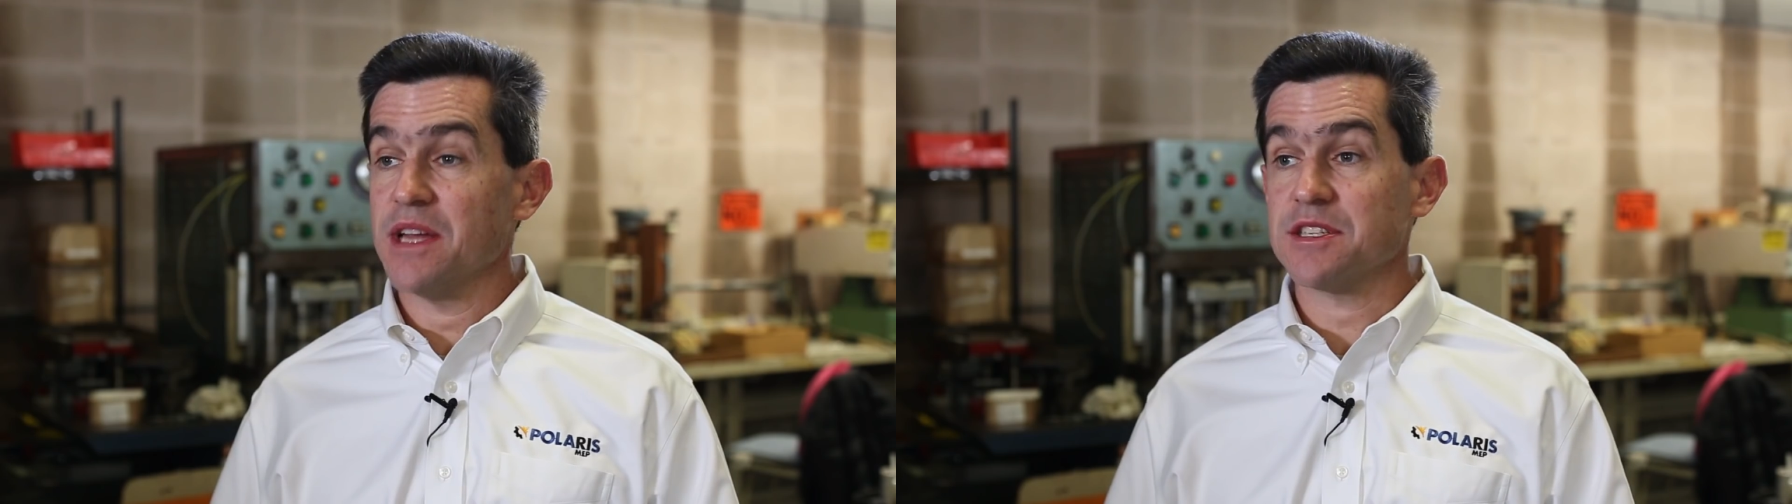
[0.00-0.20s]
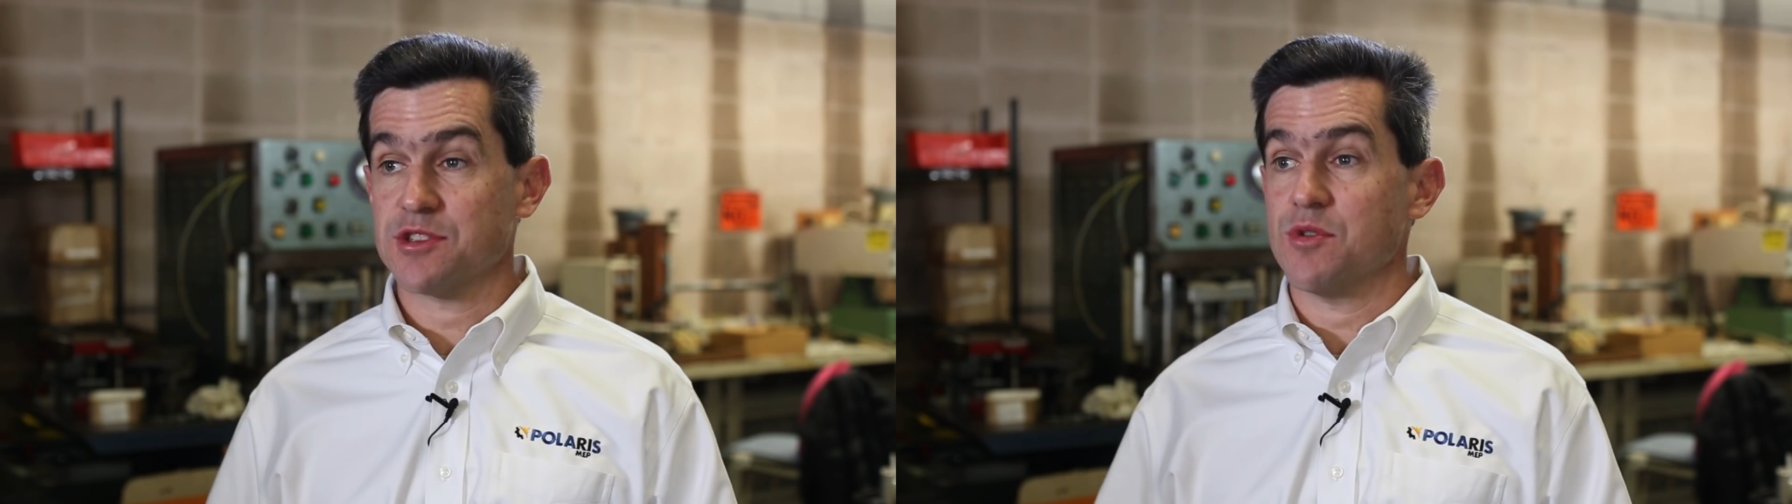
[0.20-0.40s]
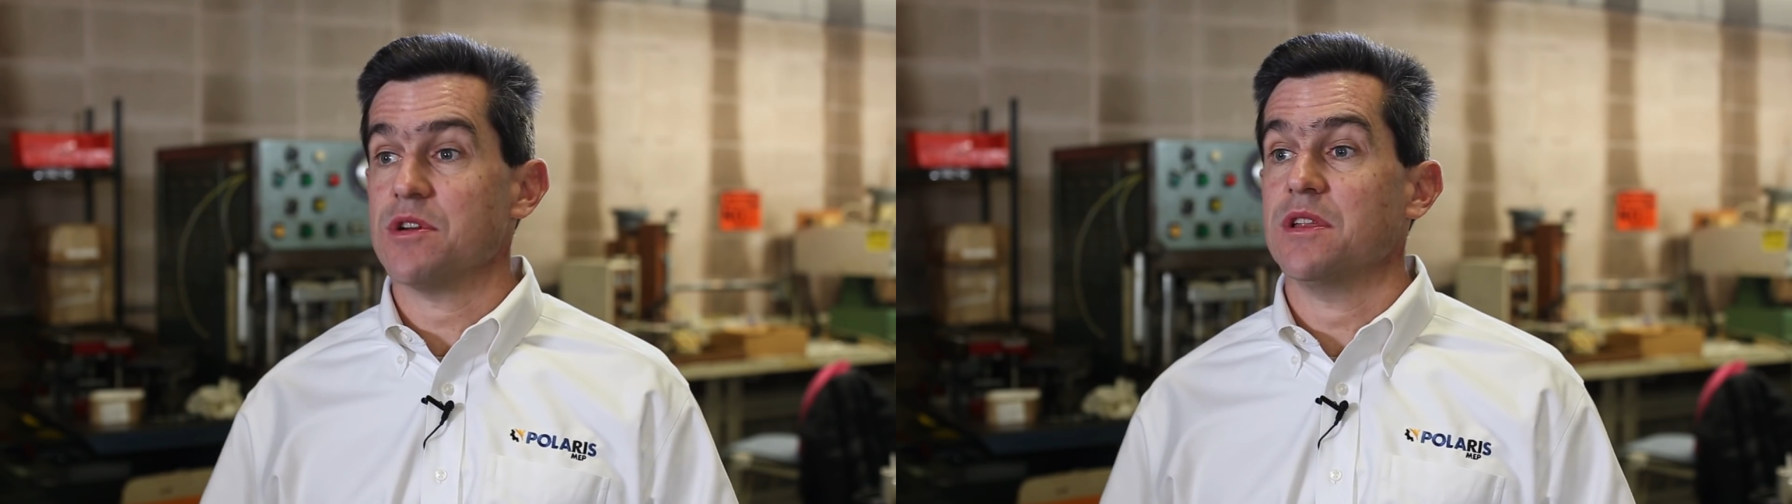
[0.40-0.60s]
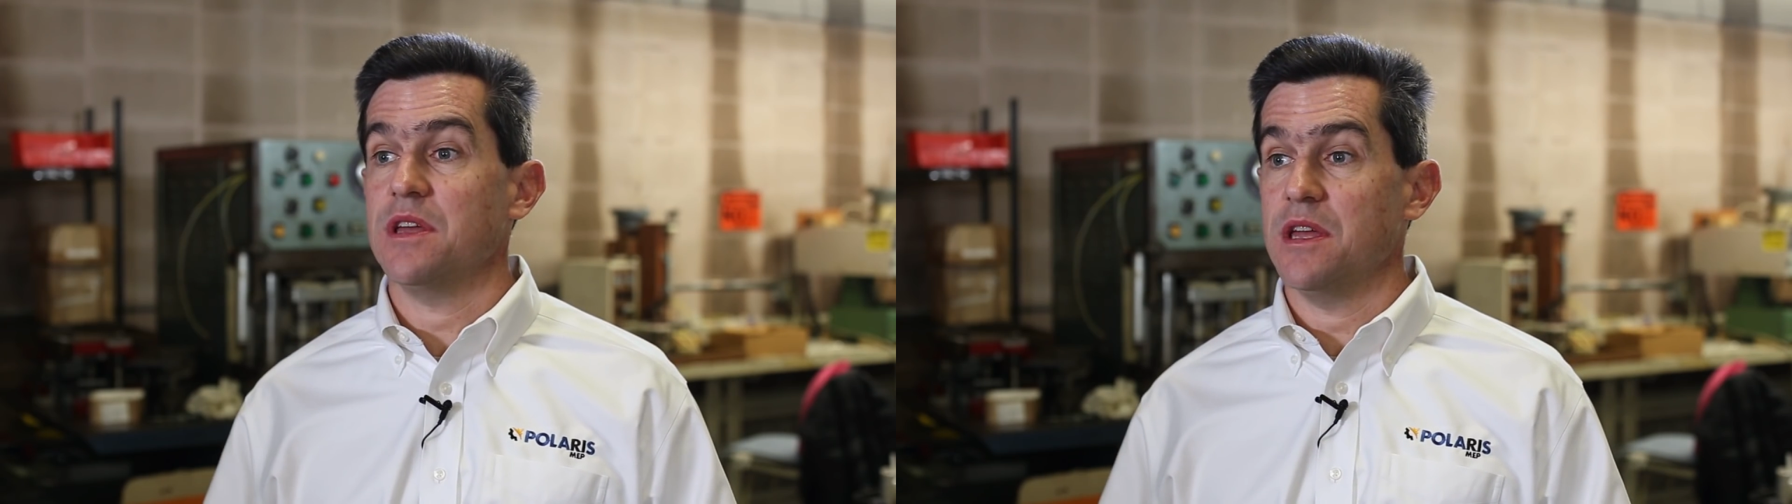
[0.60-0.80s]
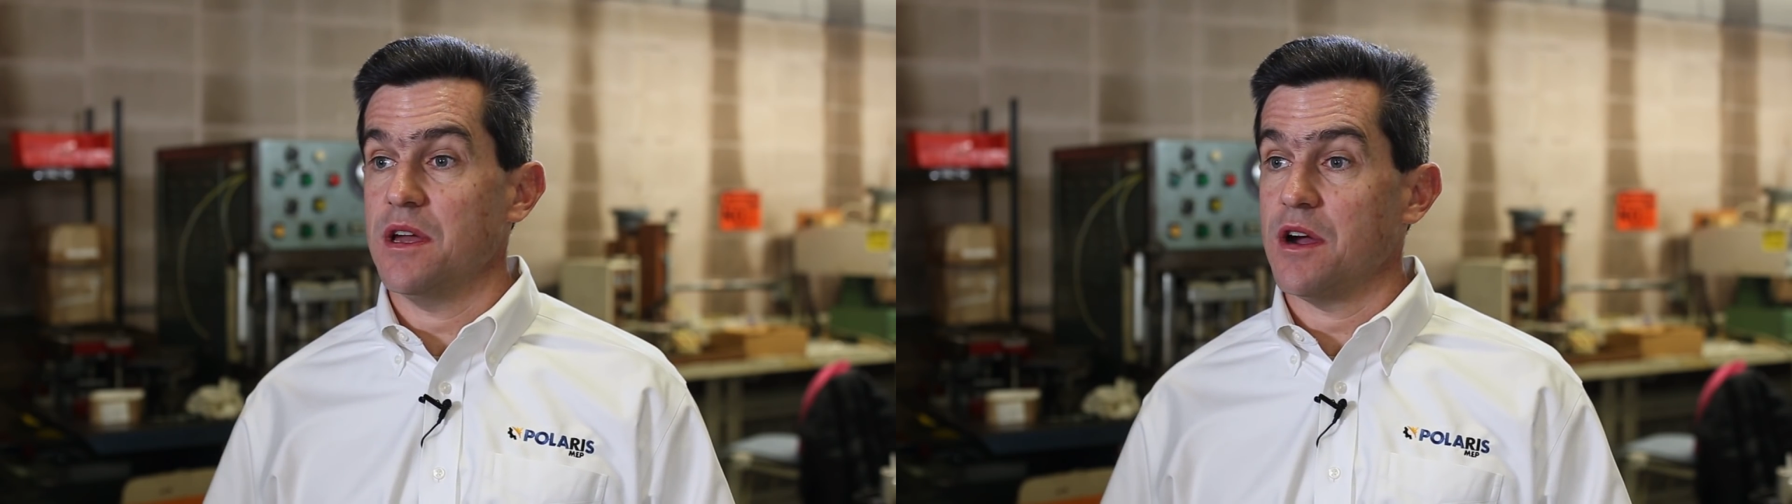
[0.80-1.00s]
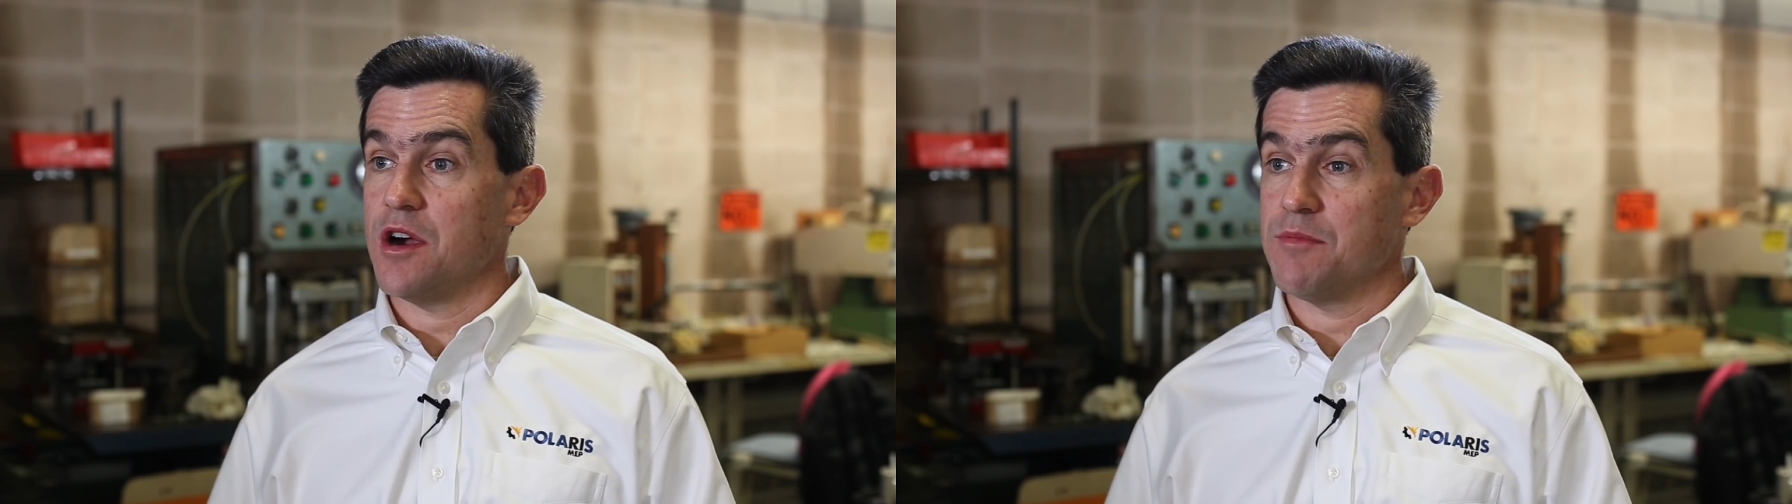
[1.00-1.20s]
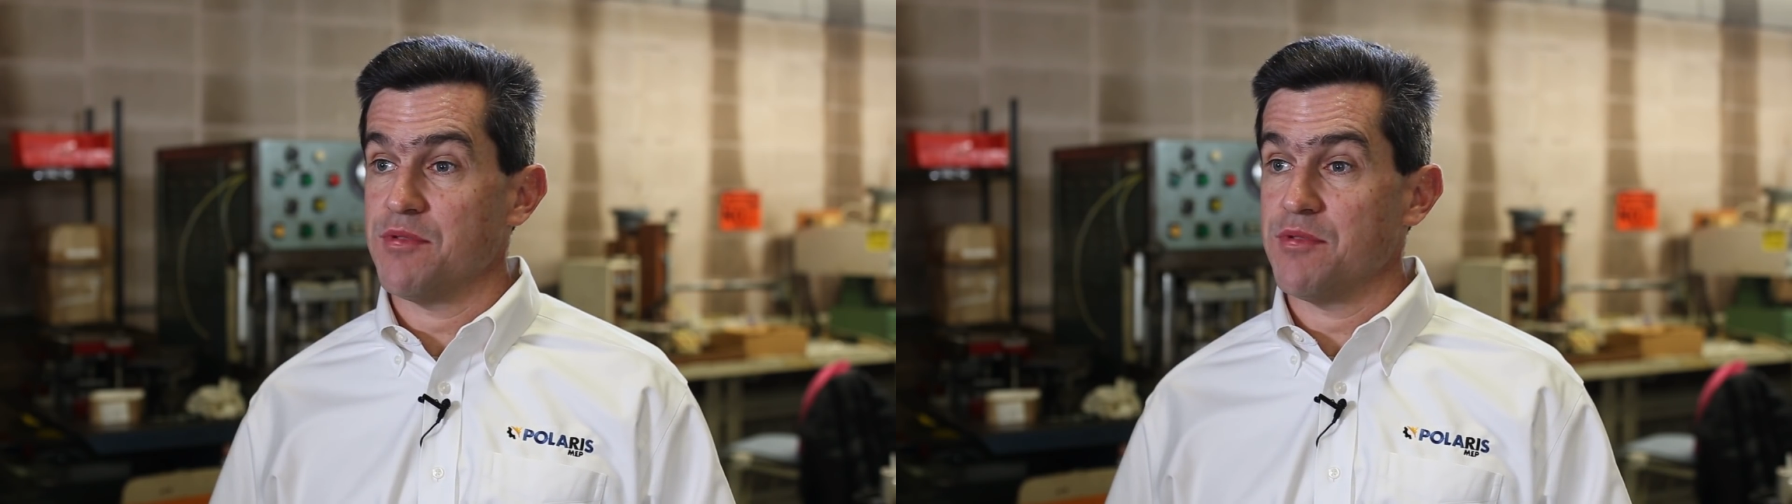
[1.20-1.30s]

Historically, our